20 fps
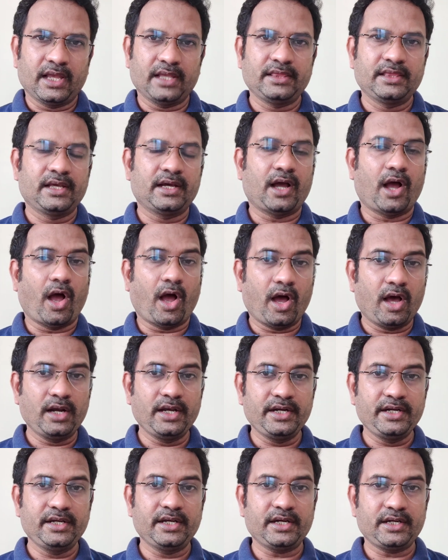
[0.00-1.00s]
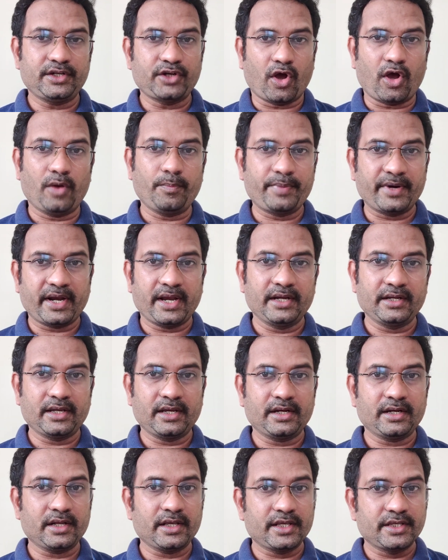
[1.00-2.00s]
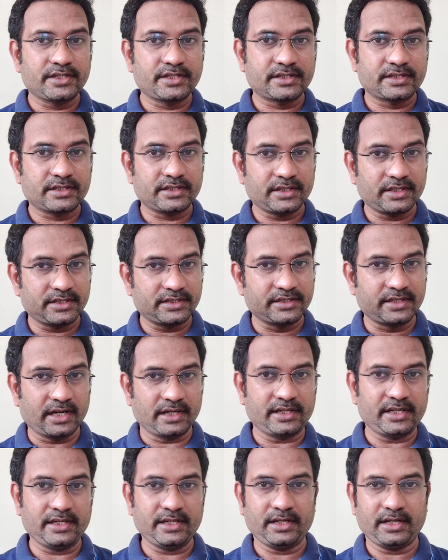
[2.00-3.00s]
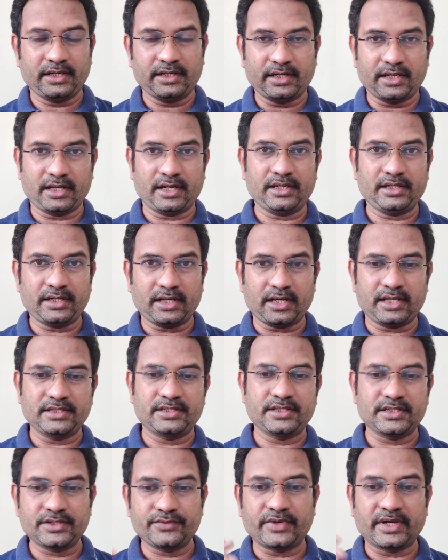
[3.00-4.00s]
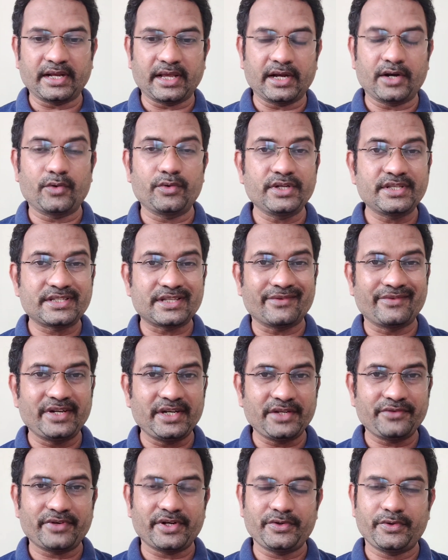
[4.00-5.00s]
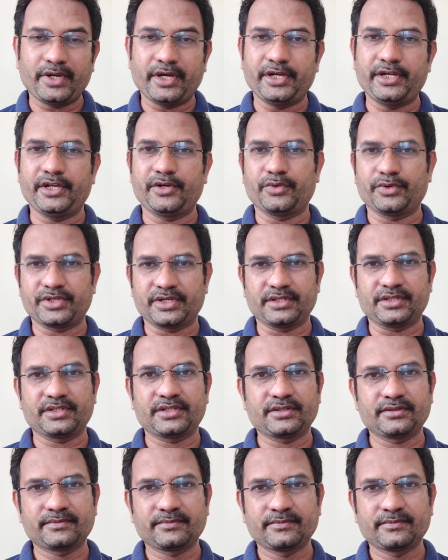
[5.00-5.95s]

and the all india top ranker is is getting correct answers for around 75 to 80 questions